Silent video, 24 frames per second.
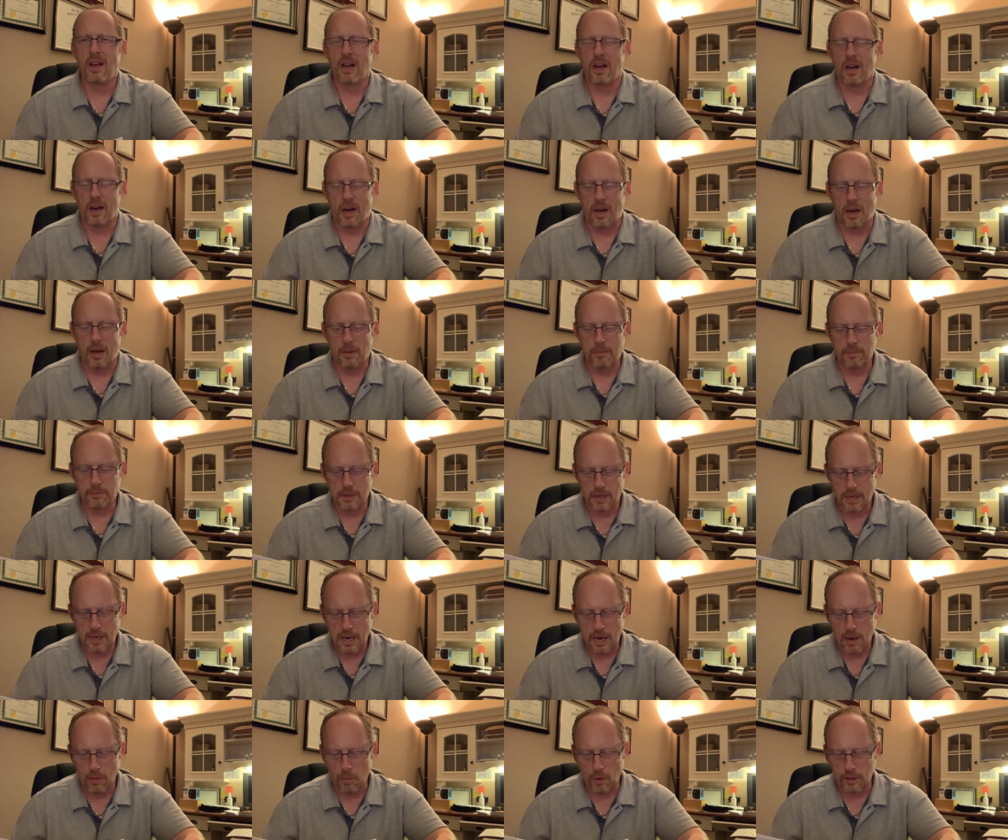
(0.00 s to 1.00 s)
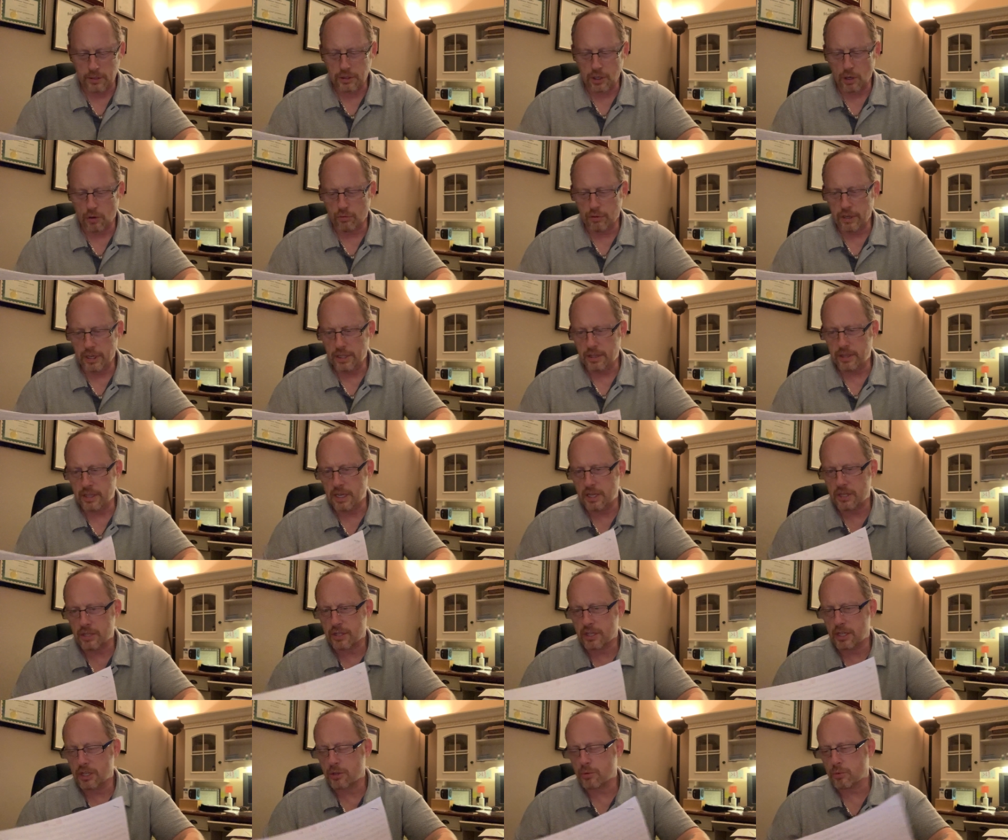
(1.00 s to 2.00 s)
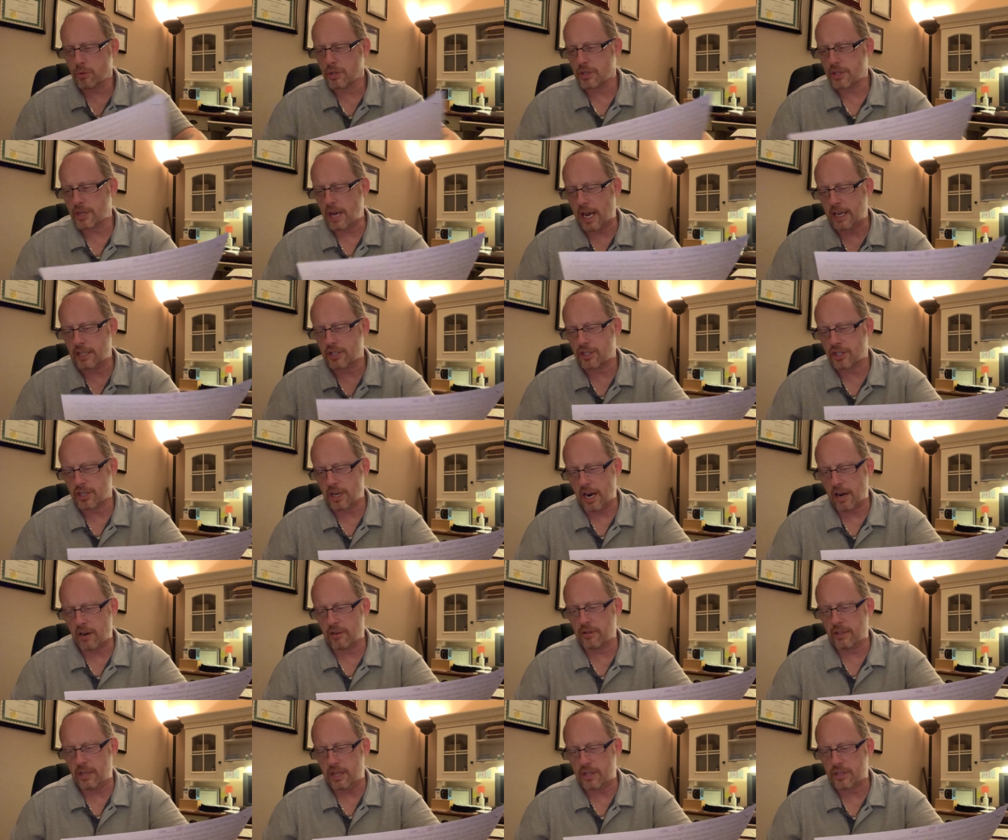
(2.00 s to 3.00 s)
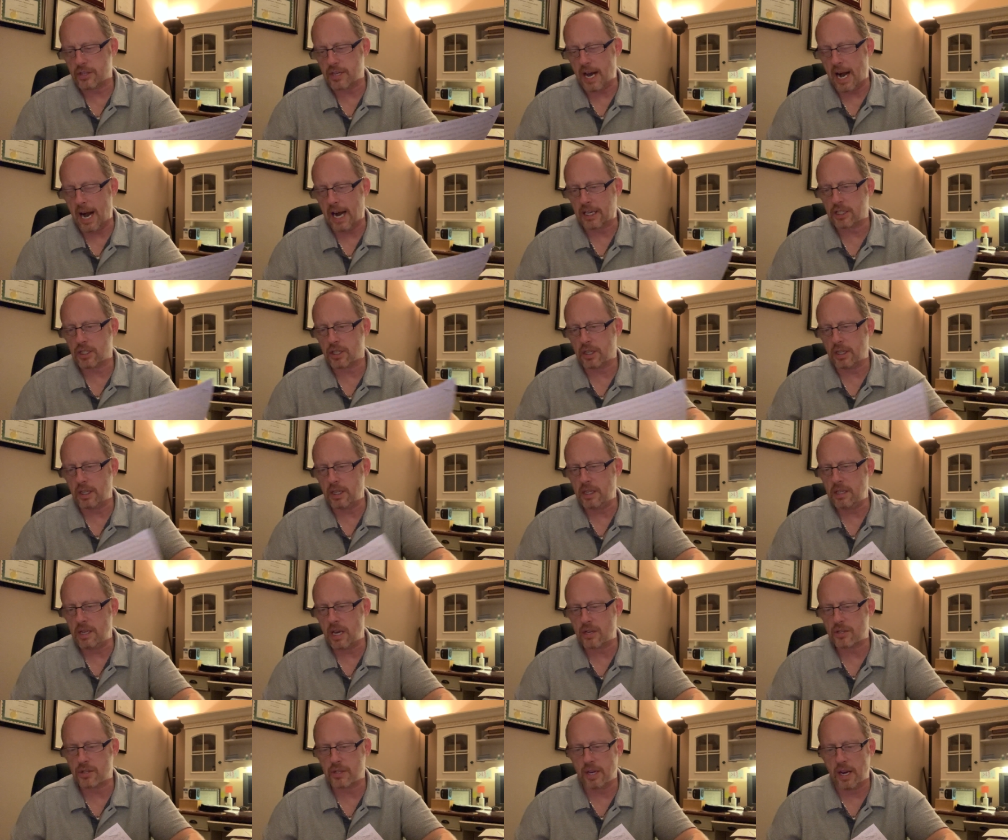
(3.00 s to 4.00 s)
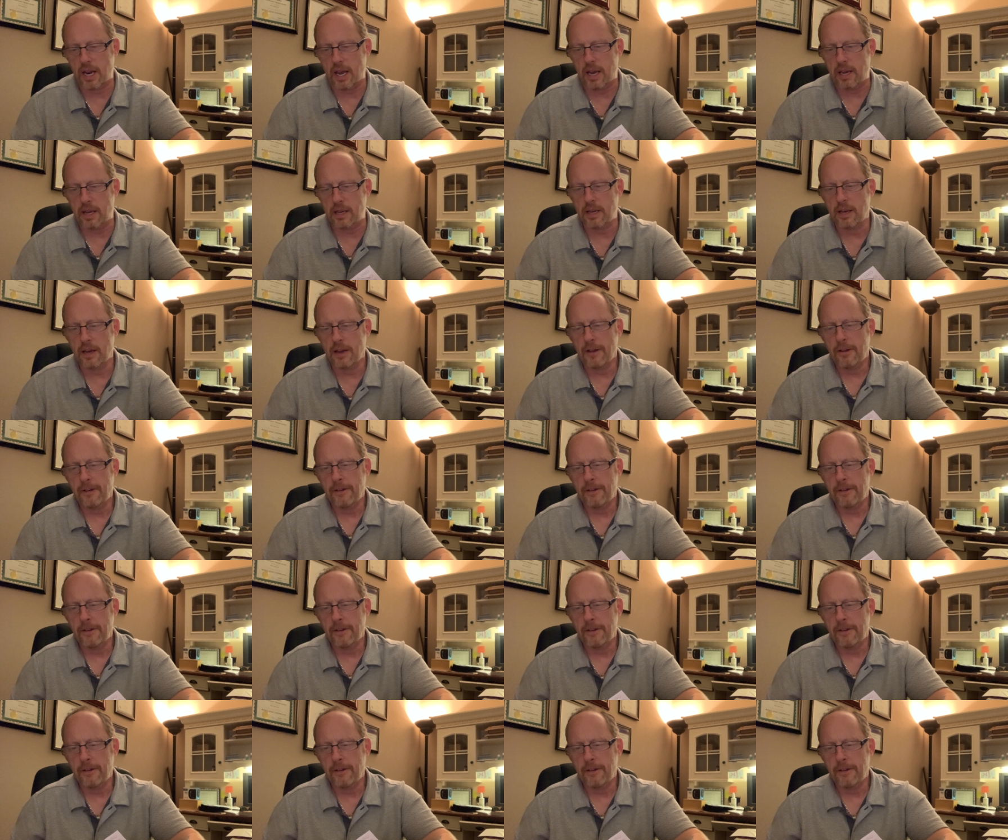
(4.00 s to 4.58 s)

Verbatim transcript: Um, I wanted to read this. This was, I shared this actually yesterday